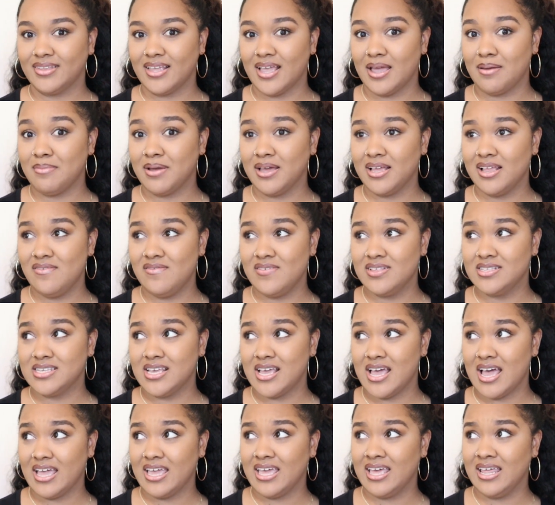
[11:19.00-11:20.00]
I might even
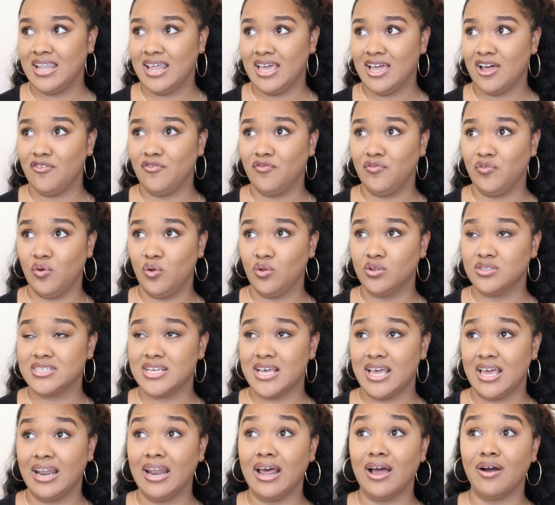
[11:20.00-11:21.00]
say I get like a full
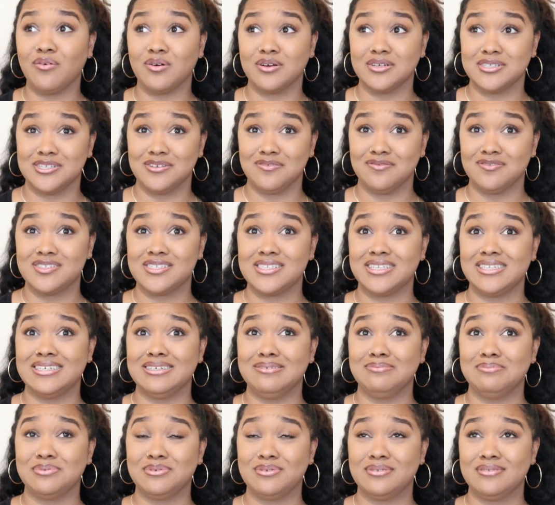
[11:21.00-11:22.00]
10 hours of
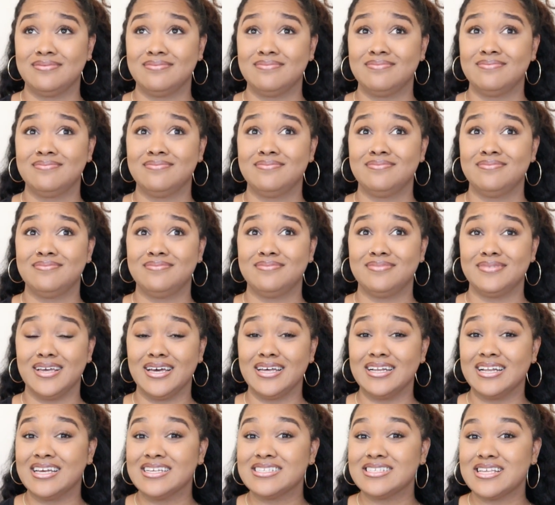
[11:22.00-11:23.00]
sleep.
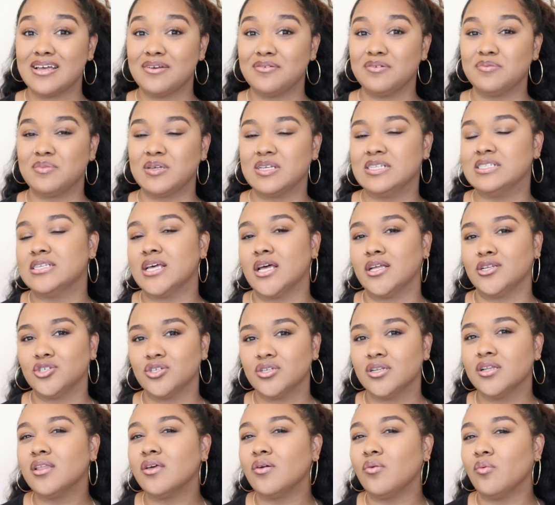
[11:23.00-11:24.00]
Unless I
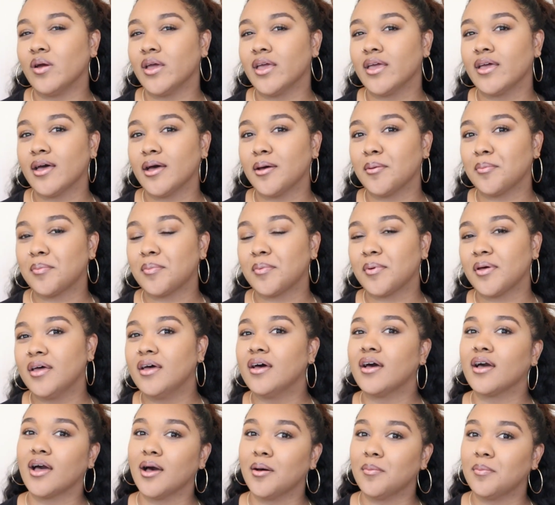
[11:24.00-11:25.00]
intentionally wake up
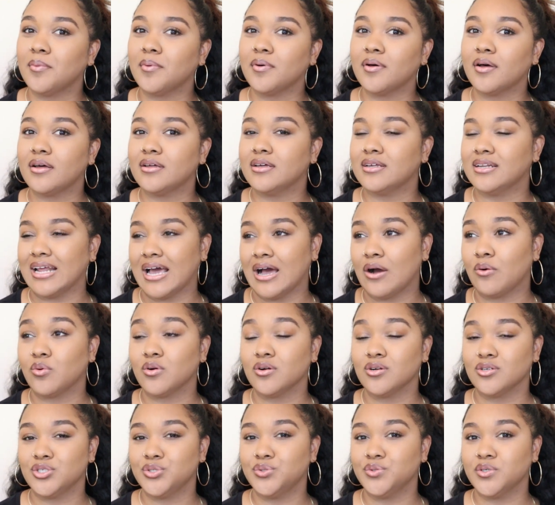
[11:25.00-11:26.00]
an
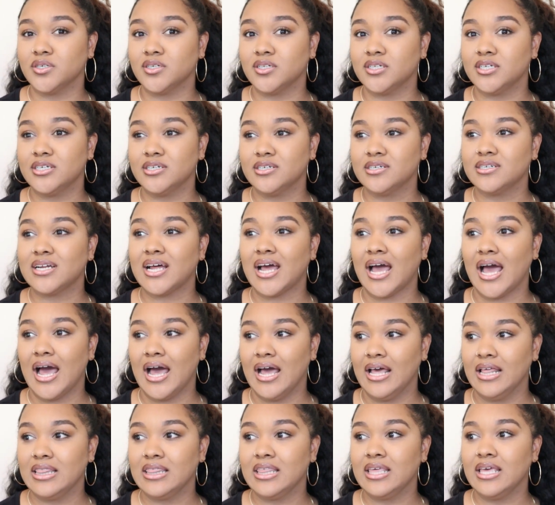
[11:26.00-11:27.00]
hour or two earlier,
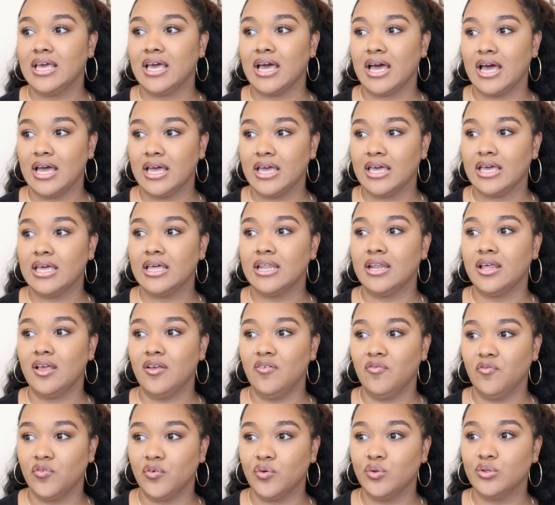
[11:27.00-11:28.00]
I think I get
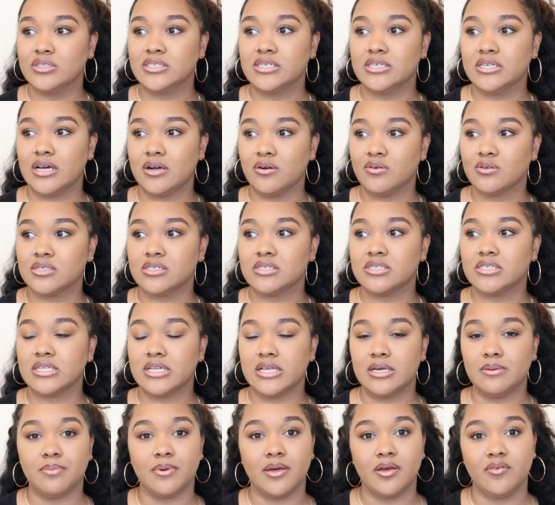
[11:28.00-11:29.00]
a full 10 hours of
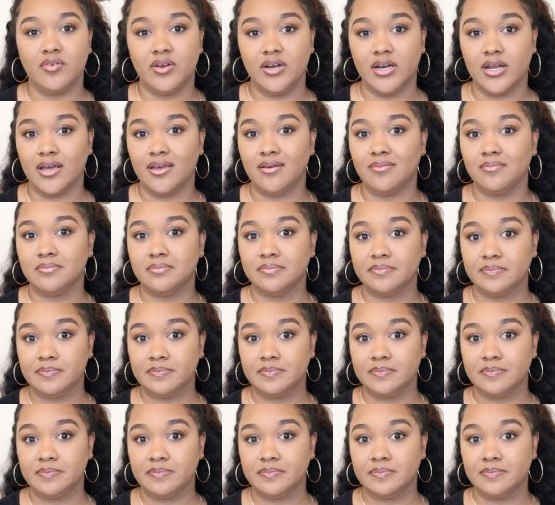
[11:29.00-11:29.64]
sleep every night.